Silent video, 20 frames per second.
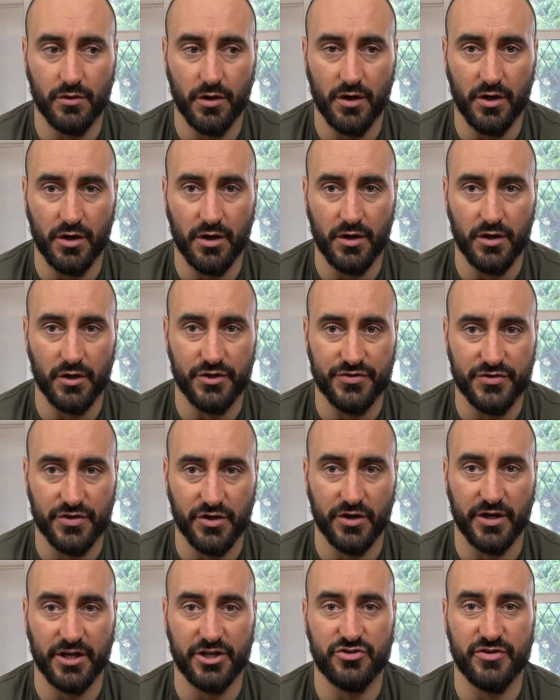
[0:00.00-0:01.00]
a
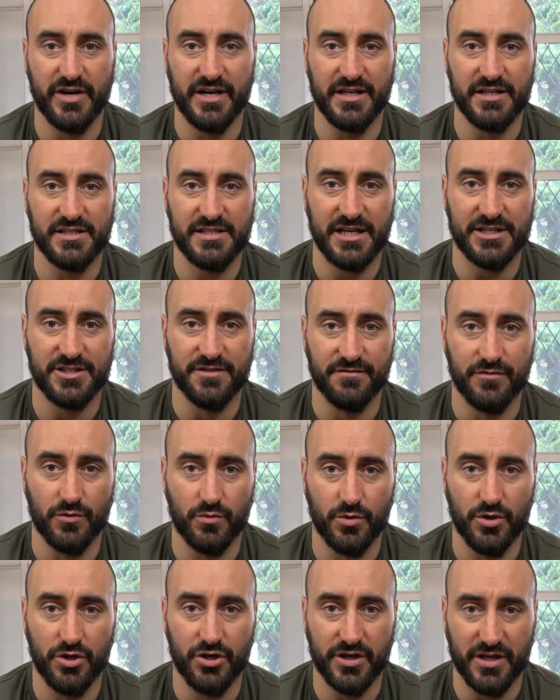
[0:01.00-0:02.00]
circuit training session for
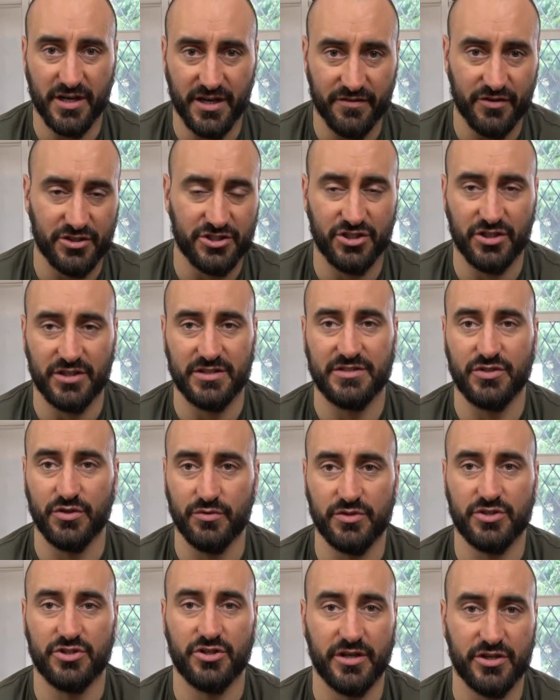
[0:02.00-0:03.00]
work, and I've actually got to
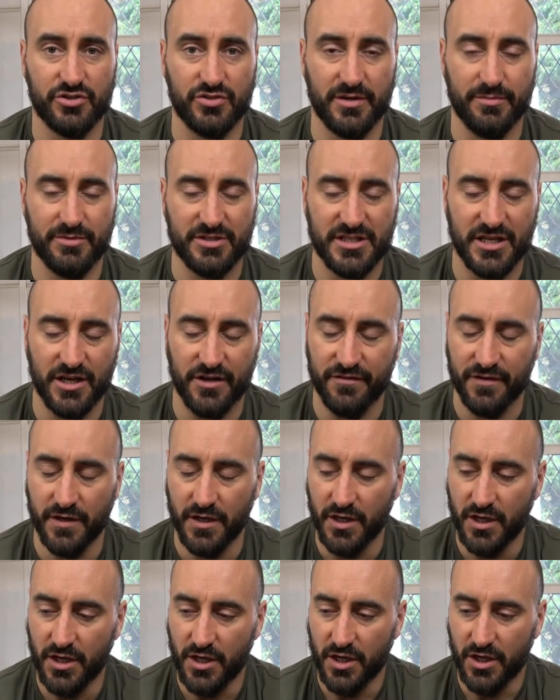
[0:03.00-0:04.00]
do the circuit training
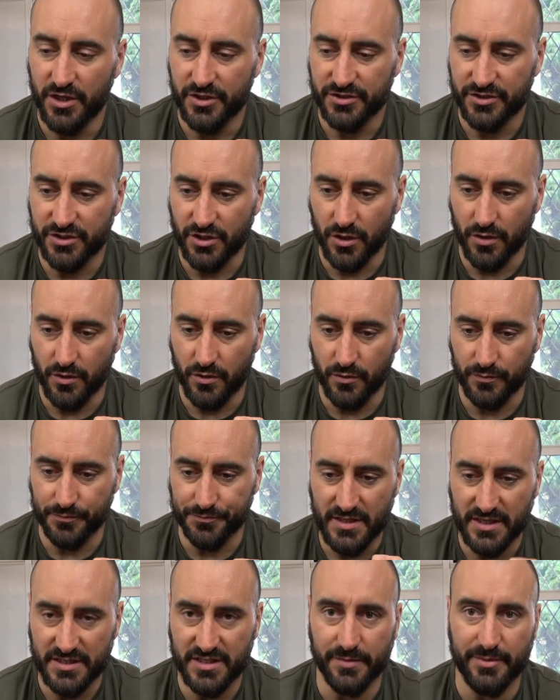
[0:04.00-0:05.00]
myself. So
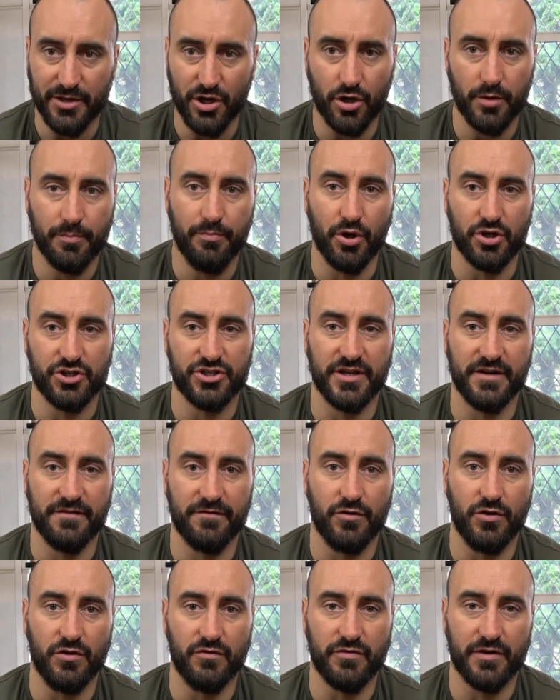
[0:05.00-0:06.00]
there's going to be a lot of pushing
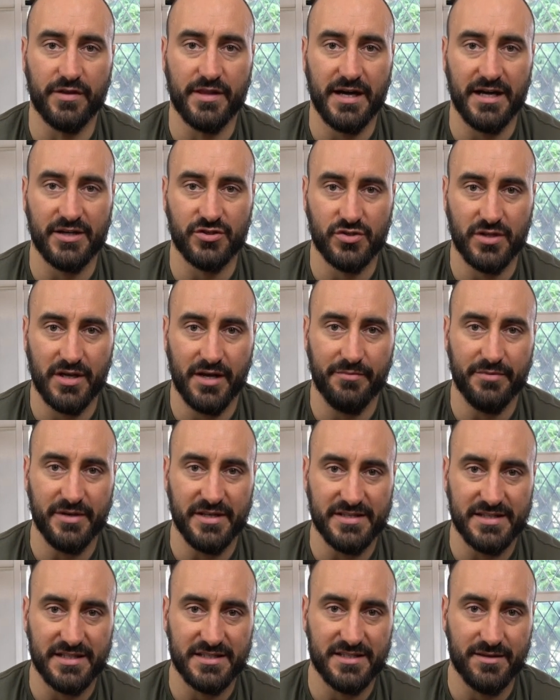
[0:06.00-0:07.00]
involved with that. So that
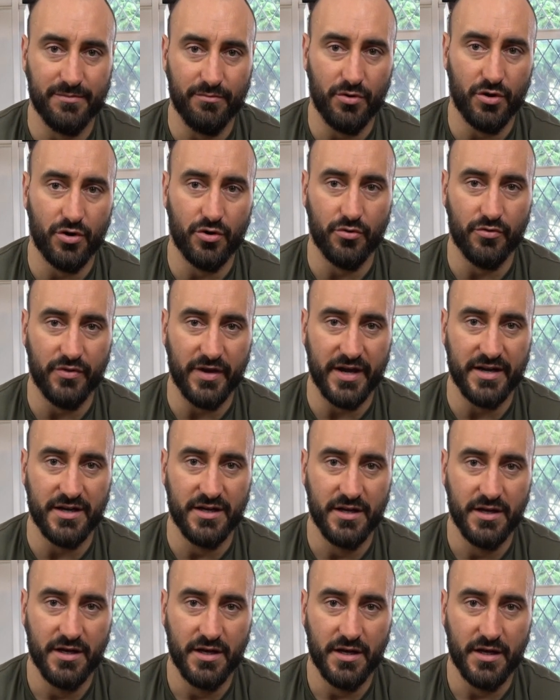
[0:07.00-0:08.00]
means that tomorrow then,
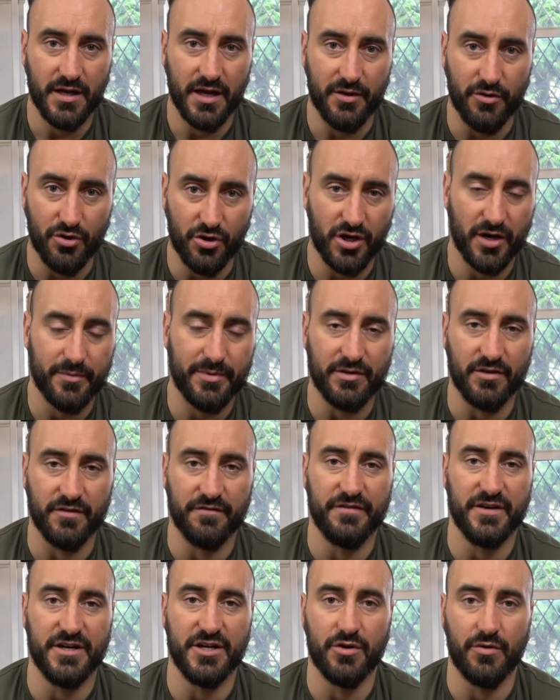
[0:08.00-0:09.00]
and I'm not going to be able
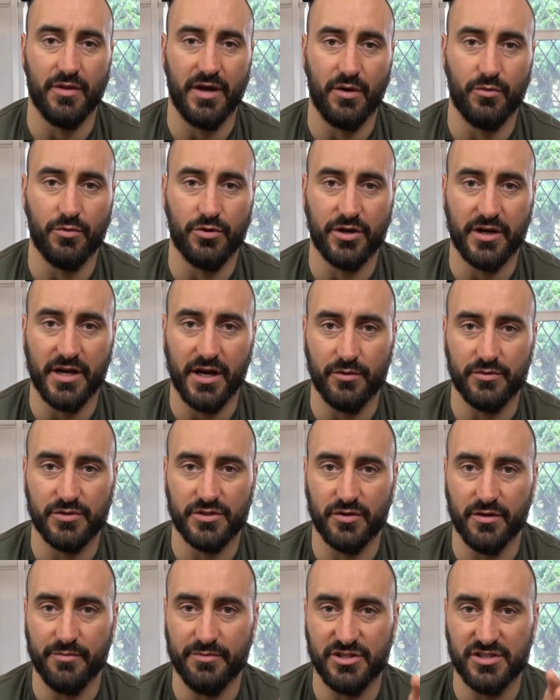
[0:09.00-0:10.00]
to video that workout.
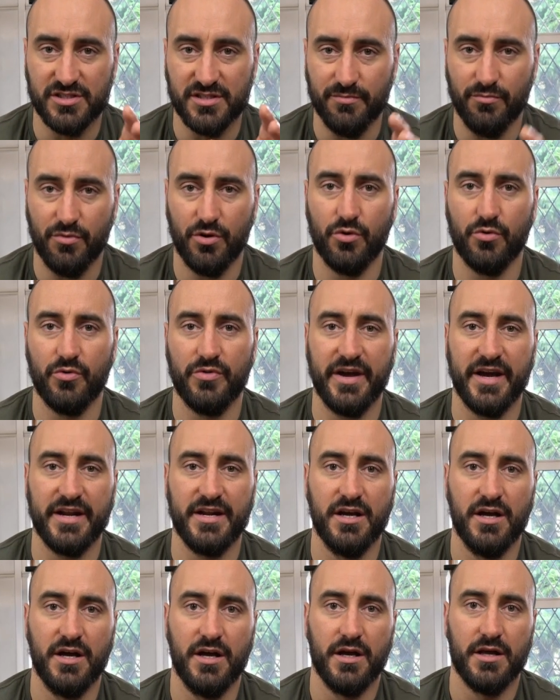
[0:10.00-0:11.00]
So that means tomorrow
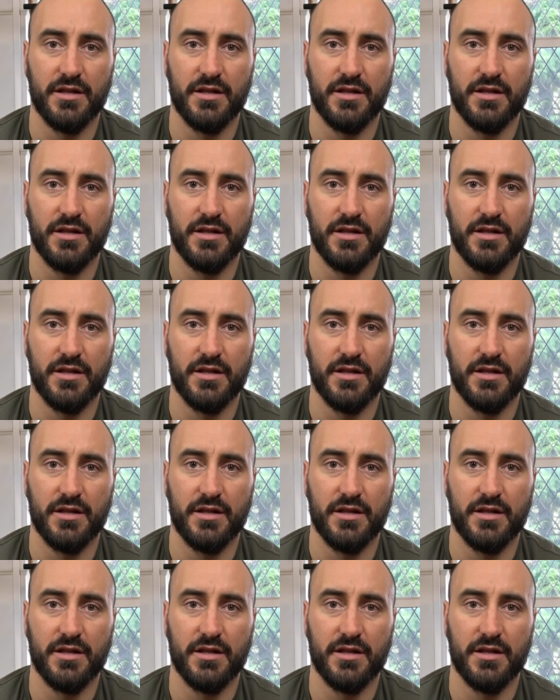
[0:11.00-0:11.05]
then,